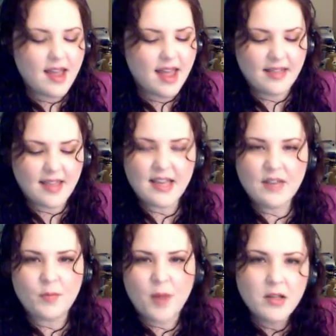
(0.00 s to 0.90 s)
And they can
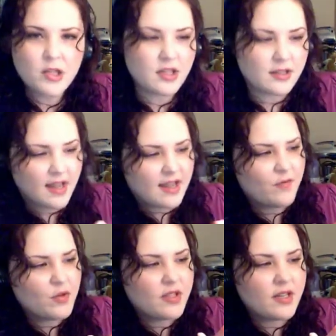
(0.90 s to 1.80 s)
even punch in, like if
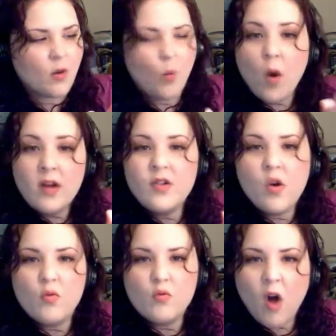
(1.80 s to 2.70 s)
you sing one
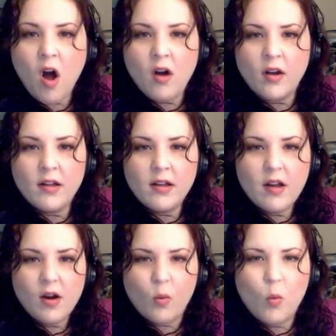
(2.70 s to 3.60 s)
note wrong
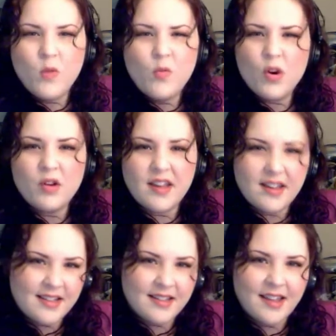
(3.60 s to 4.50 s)
or one word that you
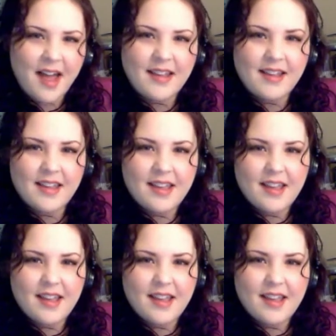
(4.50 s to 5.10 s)
didn't like,